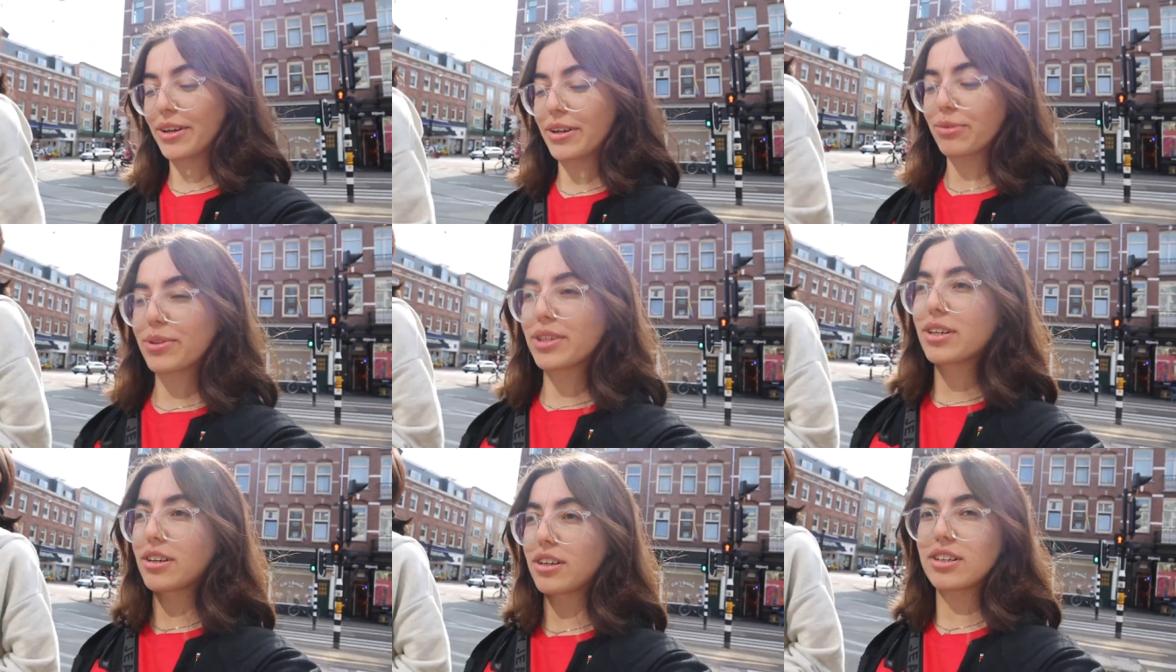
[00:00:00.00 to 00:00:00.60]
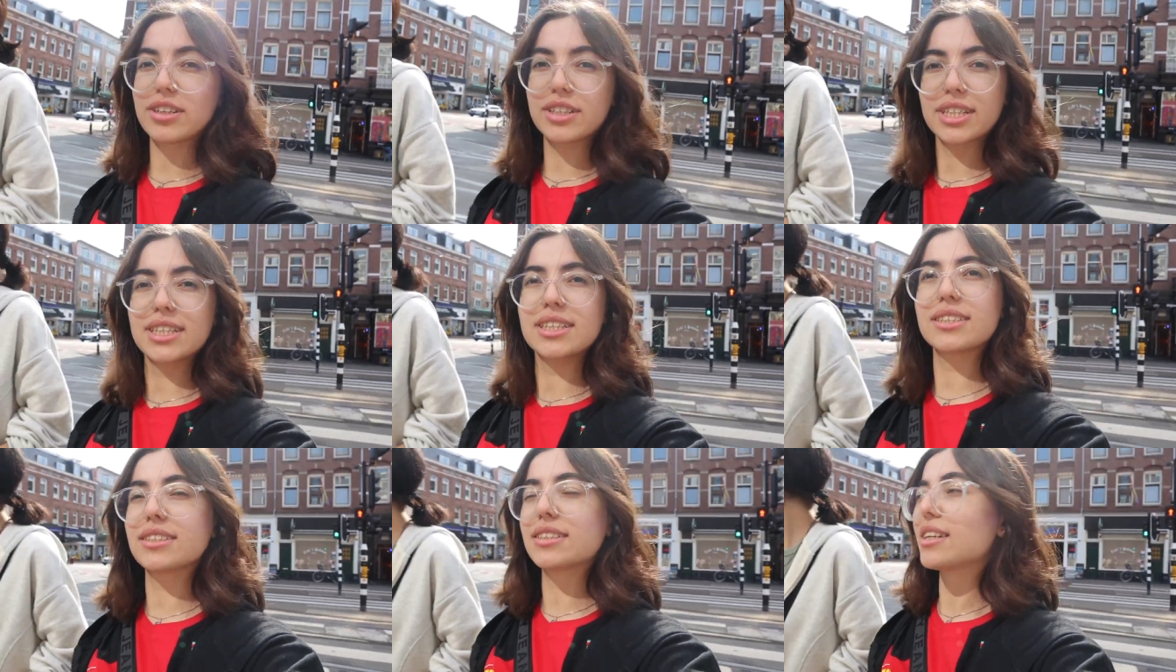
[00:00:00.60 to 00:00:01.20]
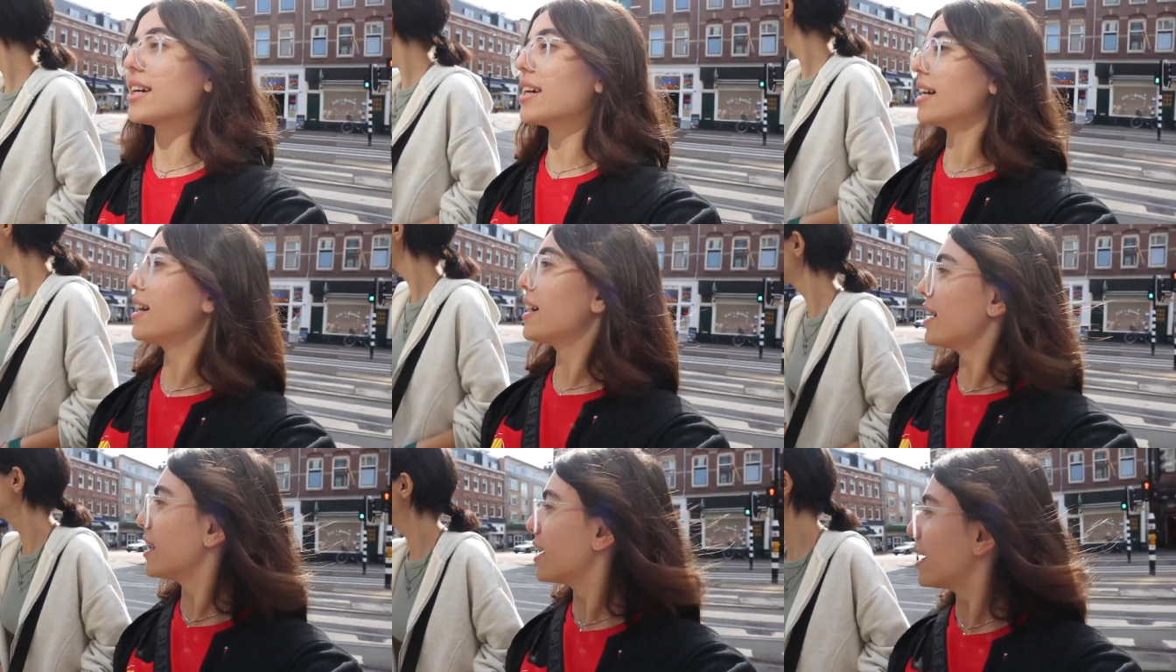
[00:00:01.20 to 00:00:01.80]
around with the girlies
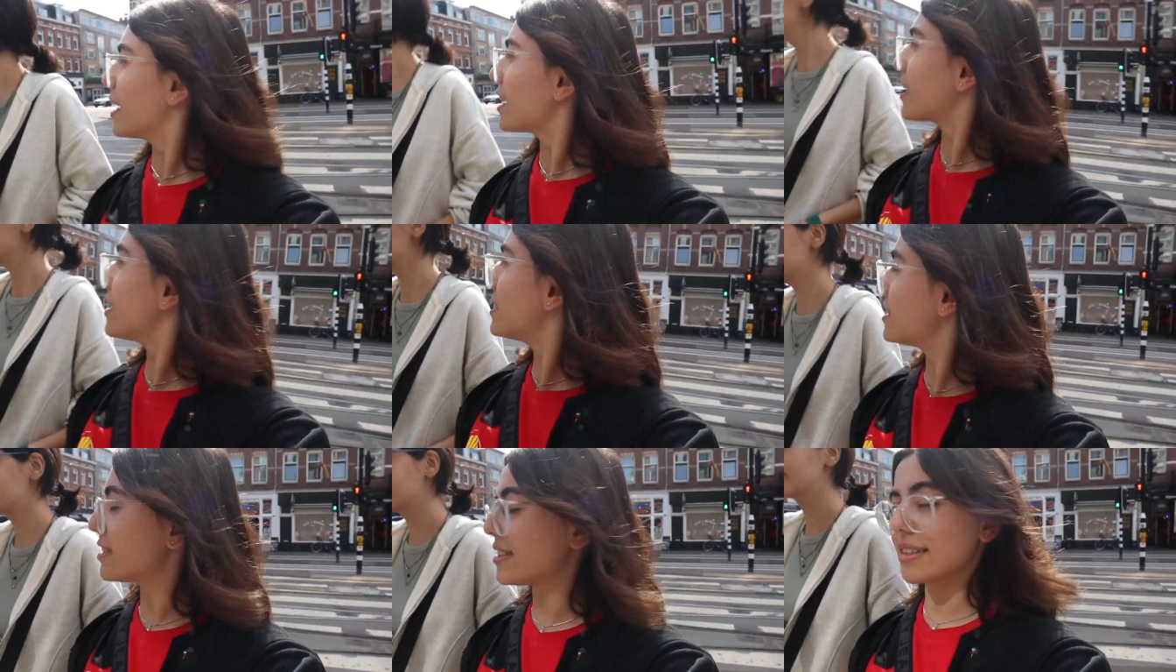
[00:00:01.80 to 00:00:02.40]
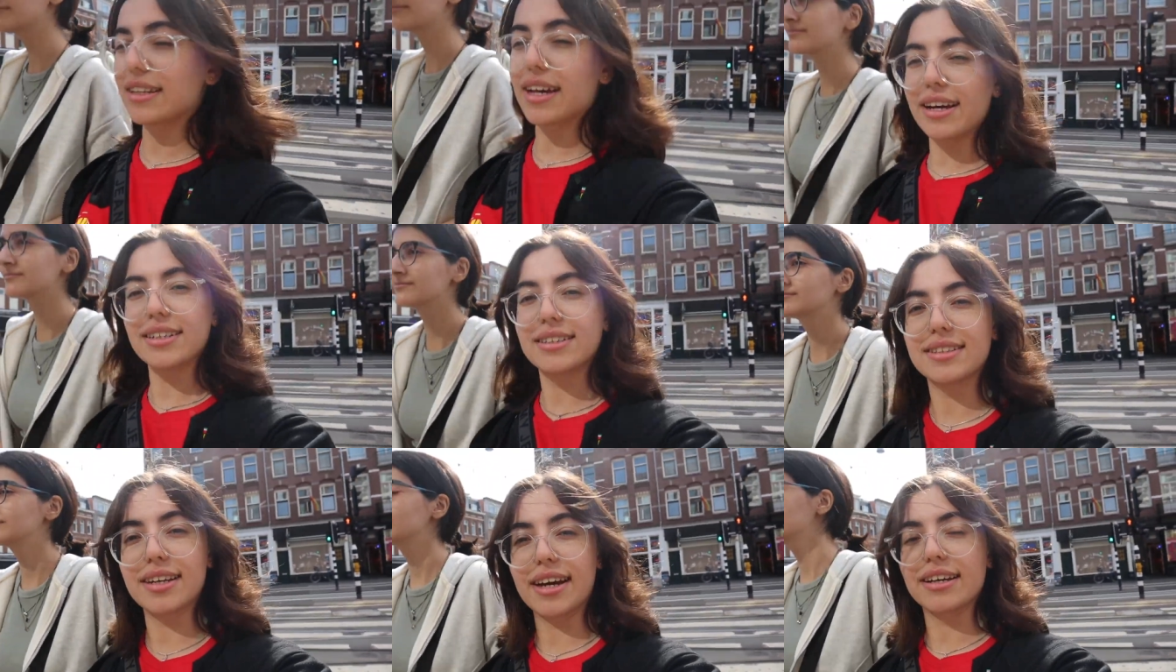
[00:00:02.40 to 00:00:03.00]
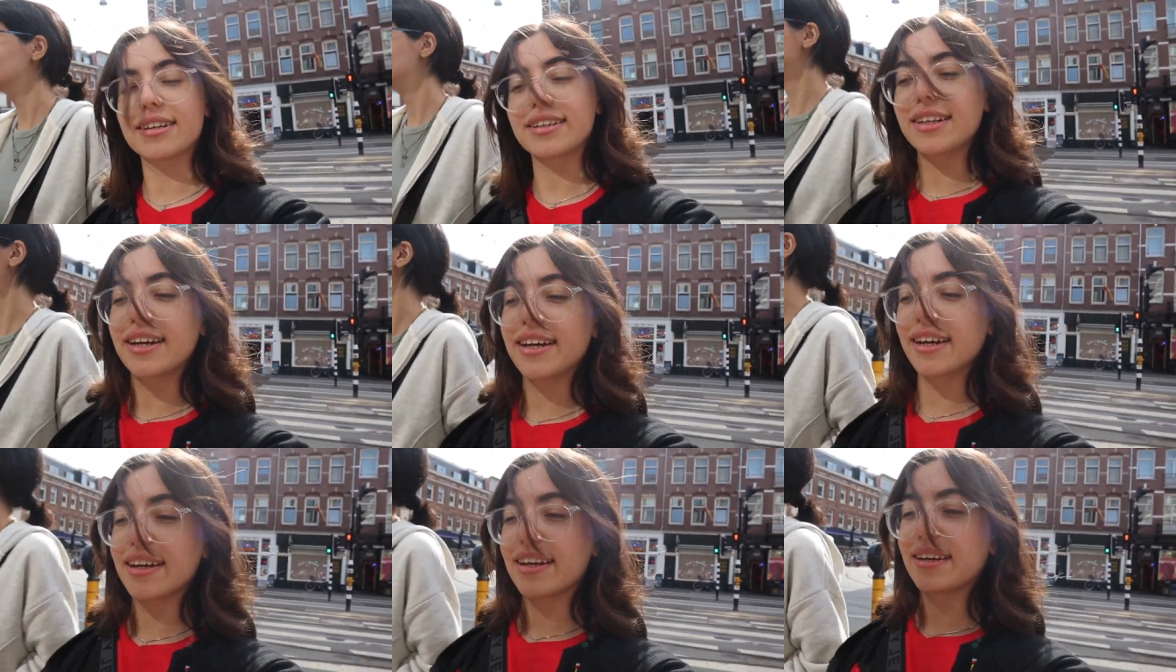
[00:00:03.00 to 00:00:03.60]
because it's a nice
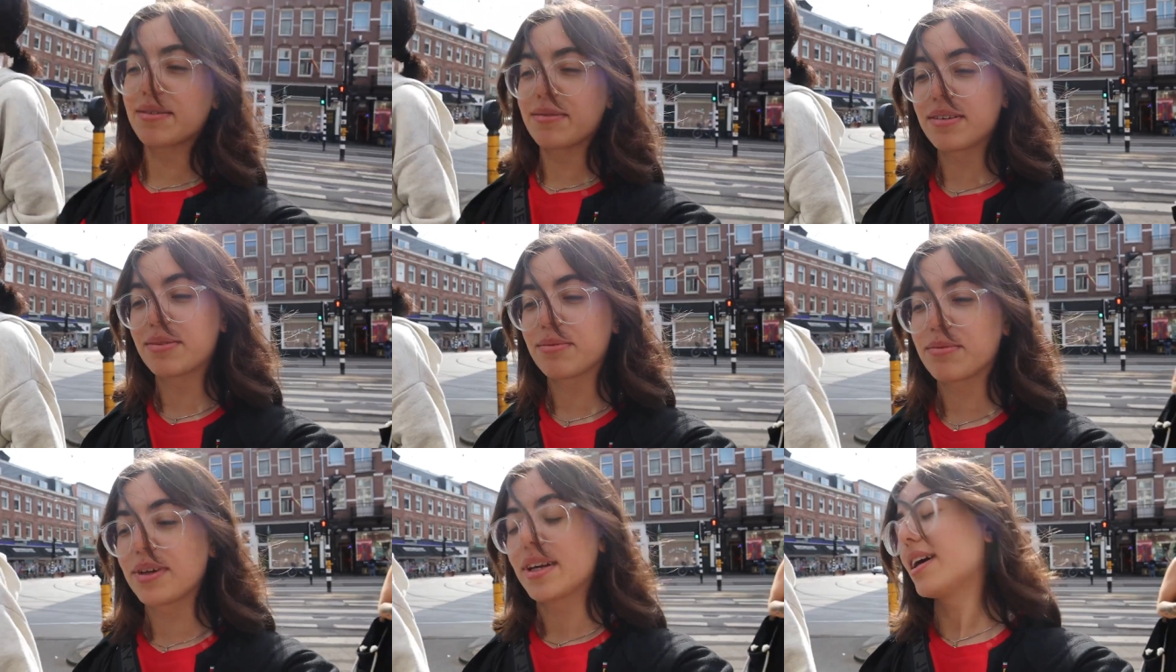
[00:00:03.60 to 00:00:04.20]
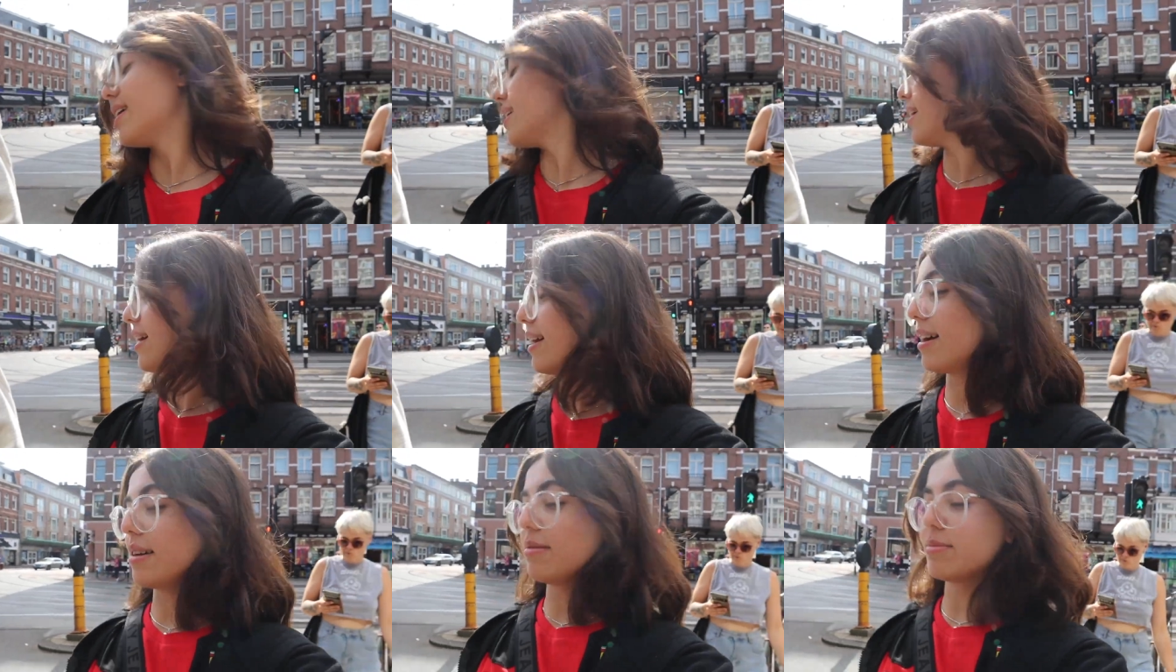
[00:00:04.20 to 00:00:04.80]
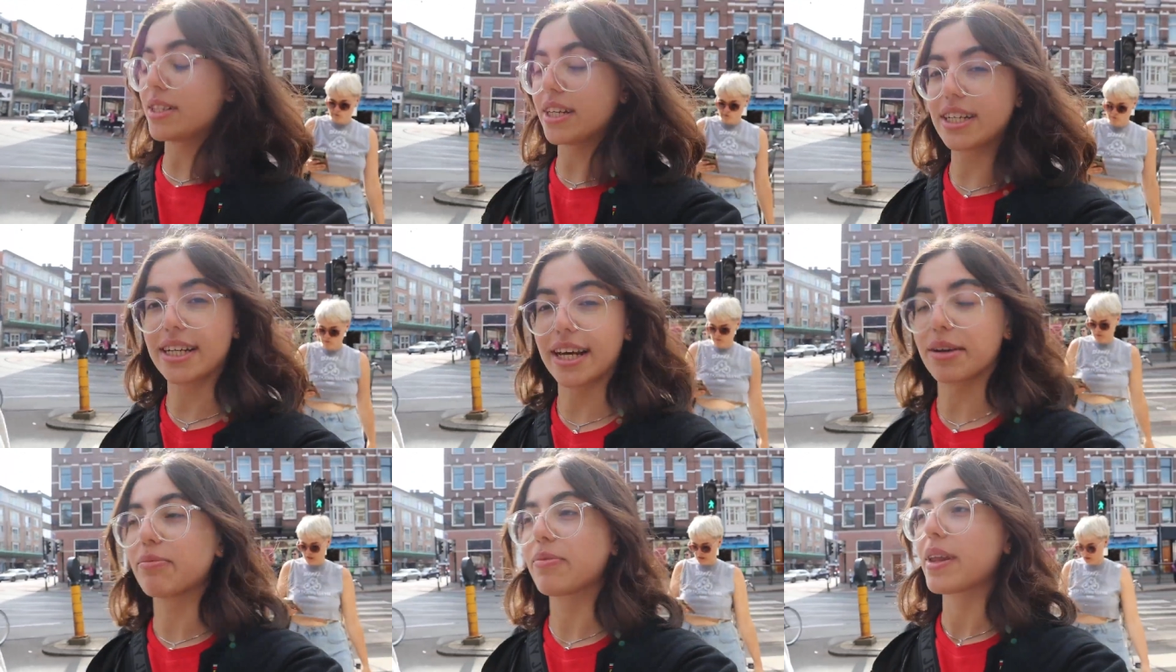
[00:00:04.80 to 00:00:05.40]
Saturday, um, sunny
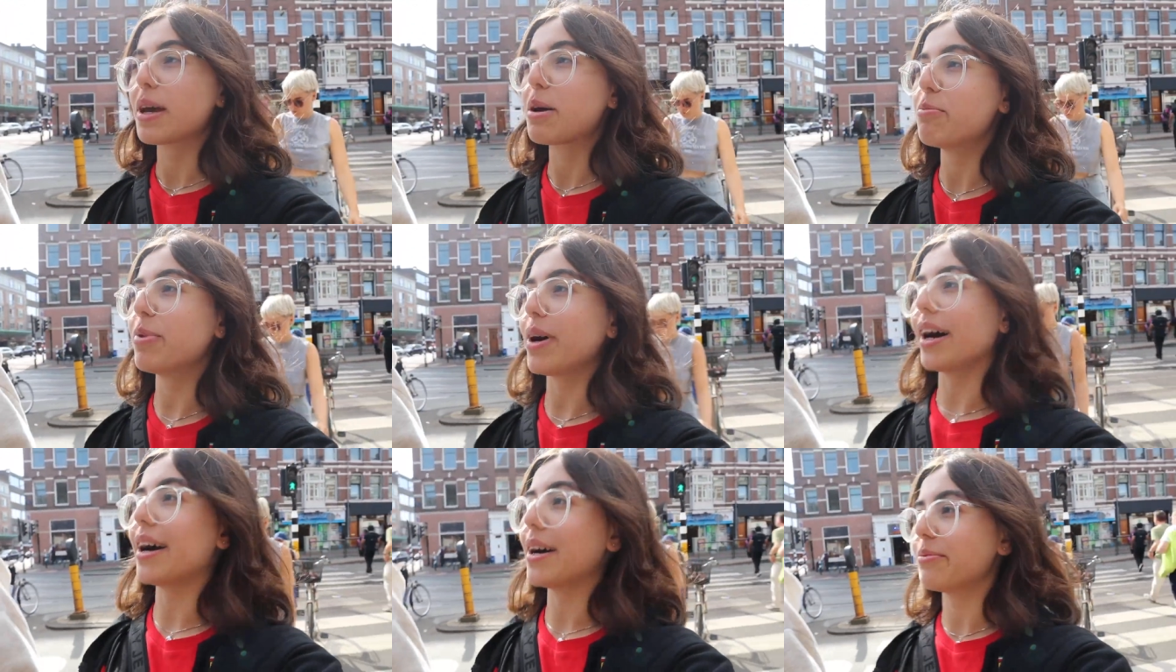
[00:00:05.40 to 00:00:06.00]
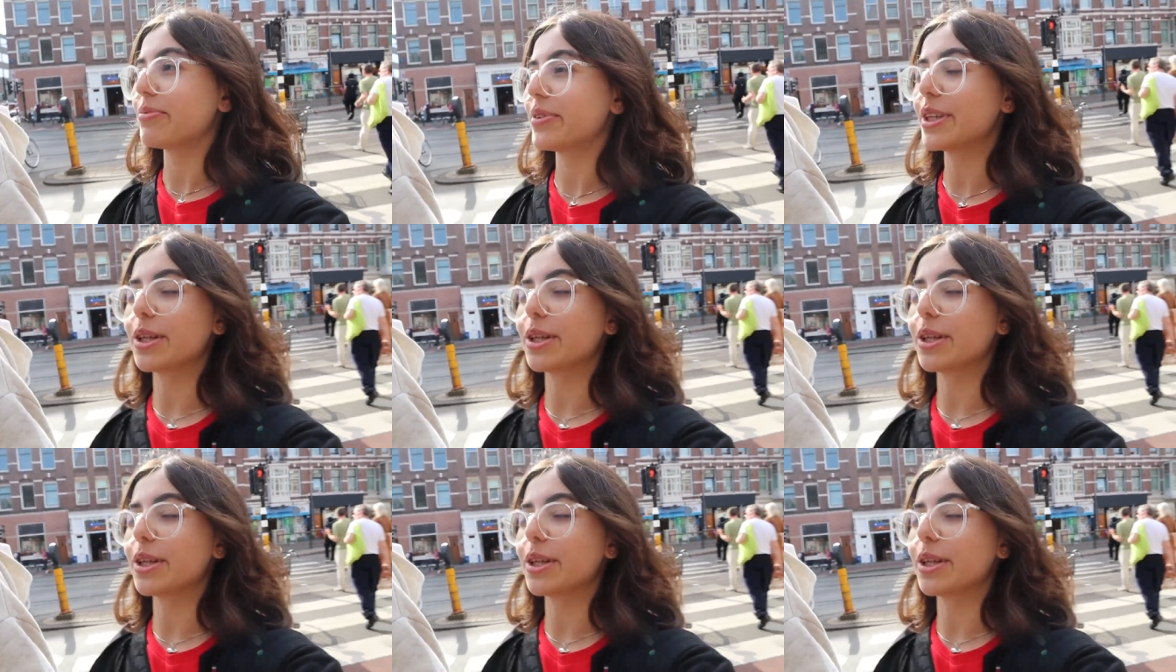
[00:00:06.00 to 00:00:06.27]
day. But,